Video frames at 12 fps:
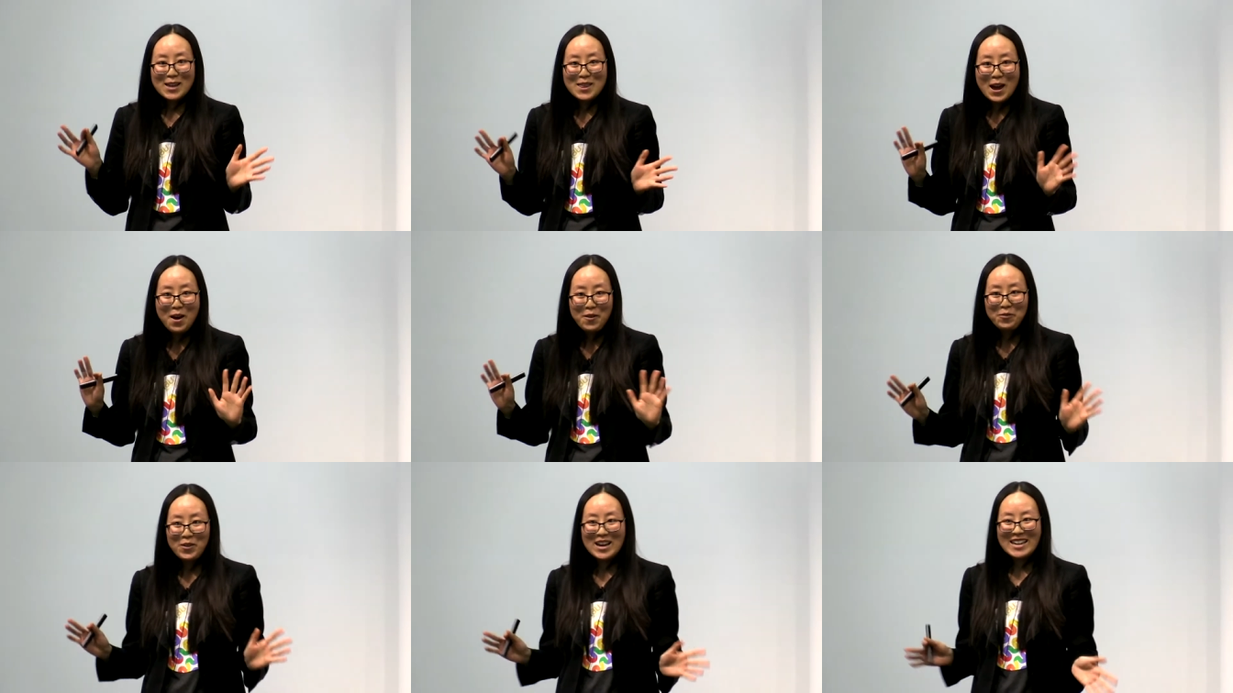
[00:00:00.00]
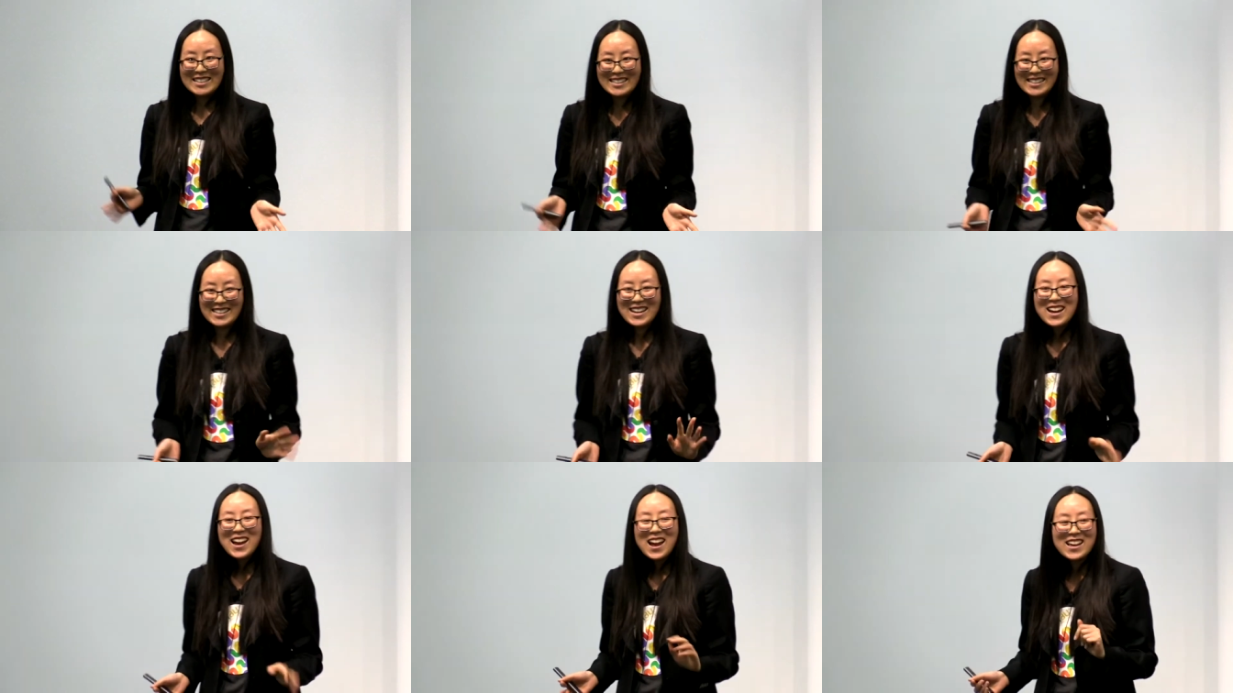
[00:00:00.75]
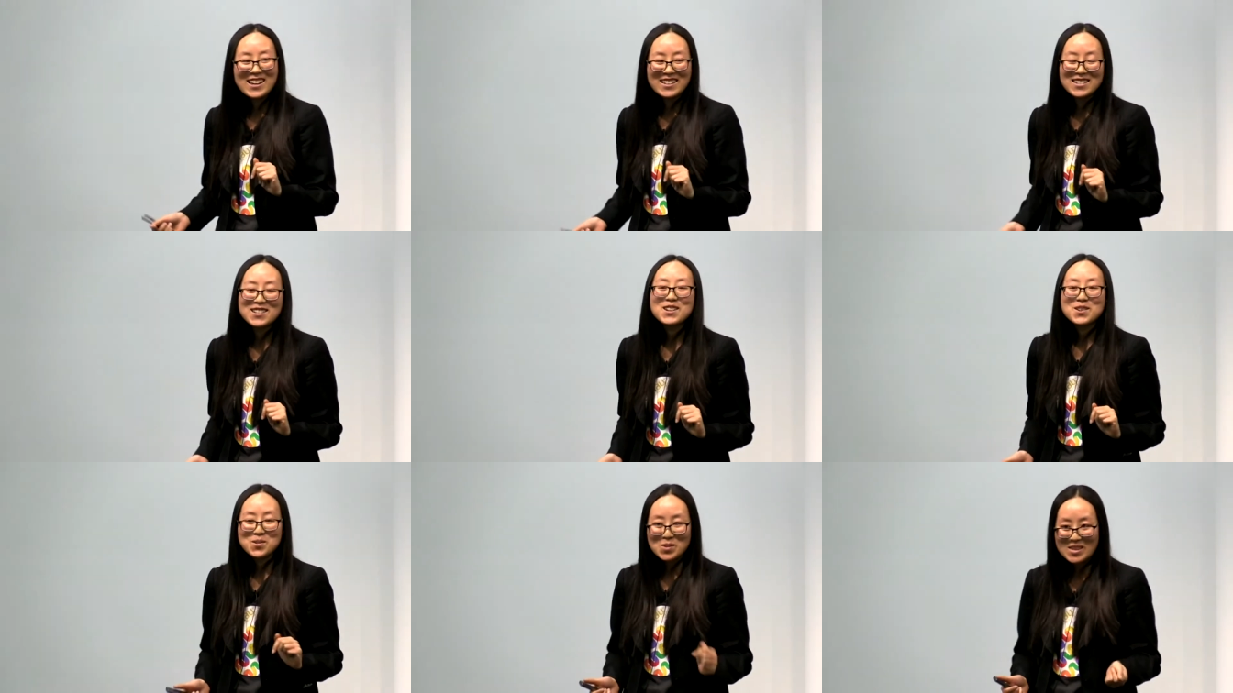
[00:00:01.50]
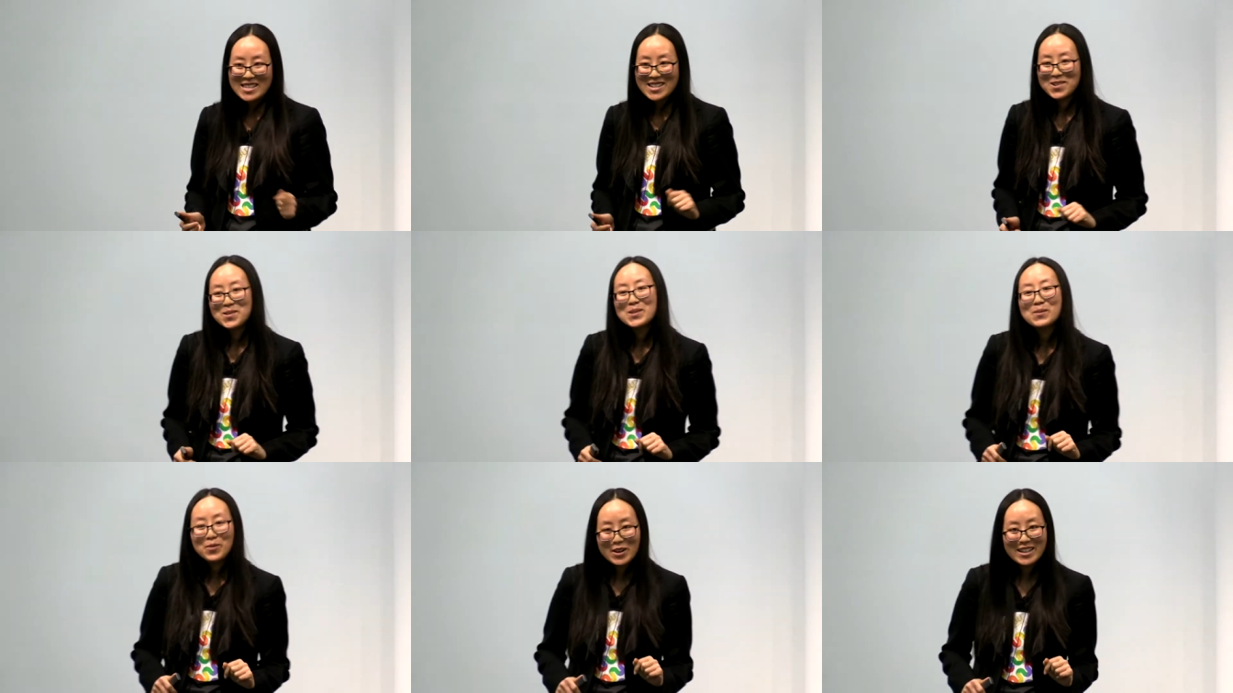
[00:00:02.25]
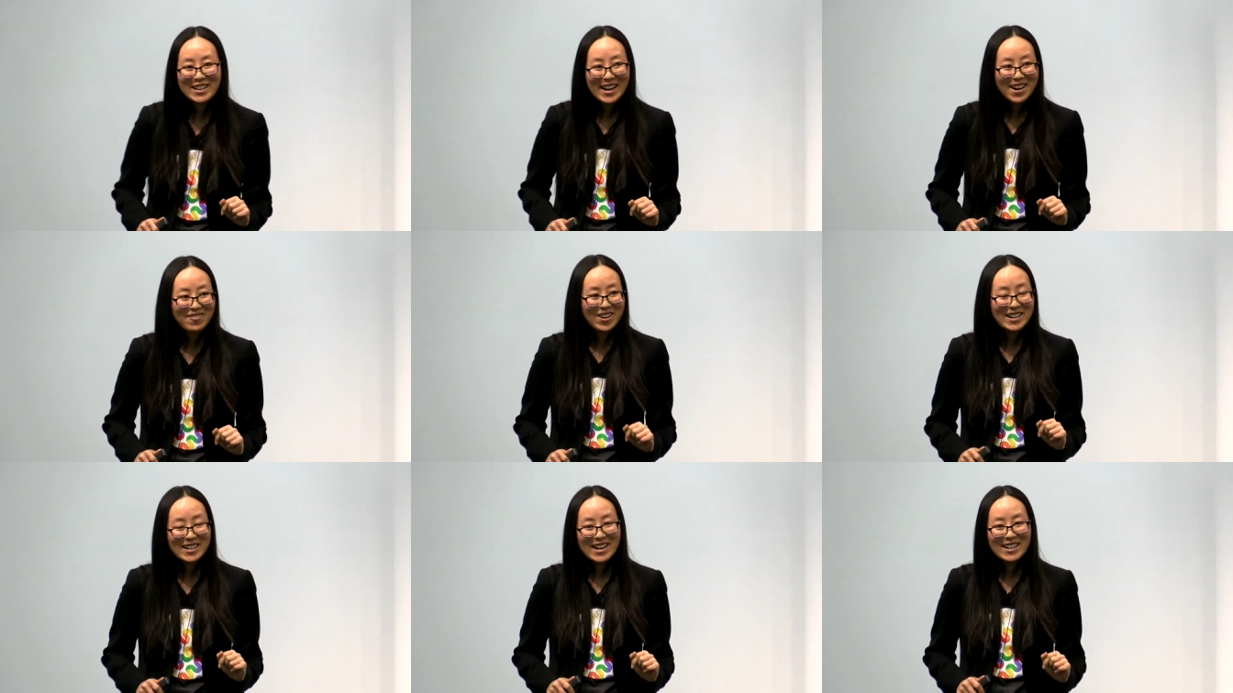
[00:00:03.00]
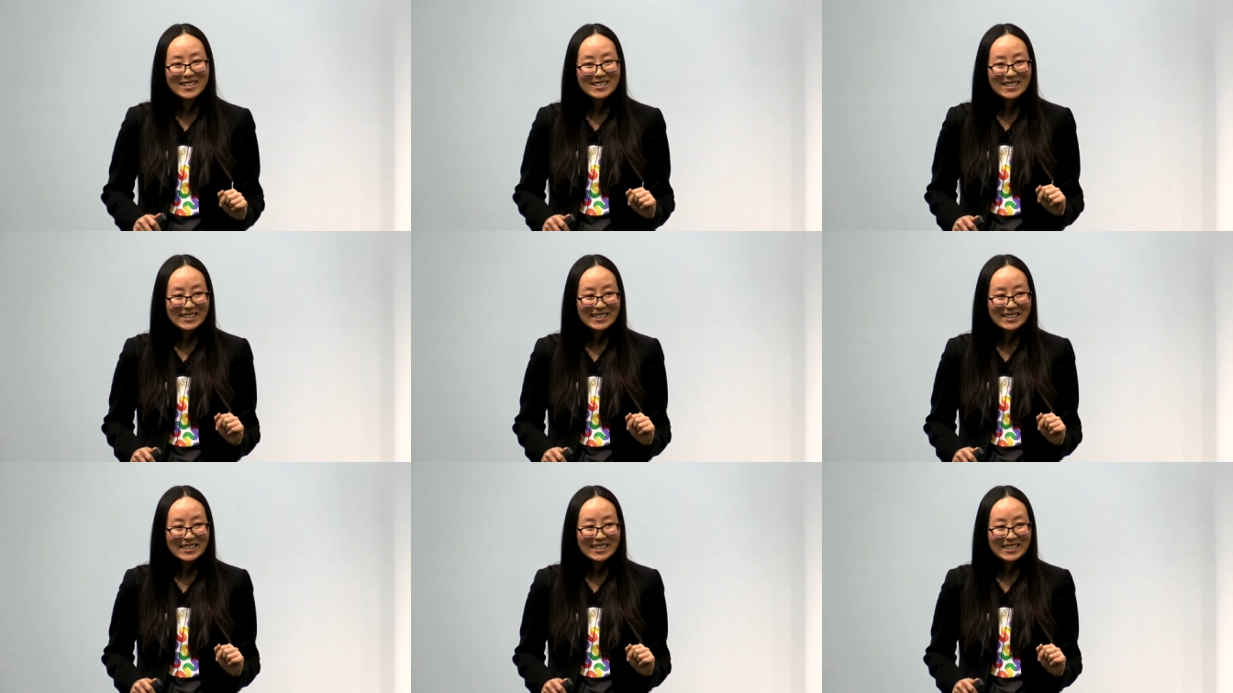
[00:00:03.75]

and their feet and you'll see who's freaking out right now.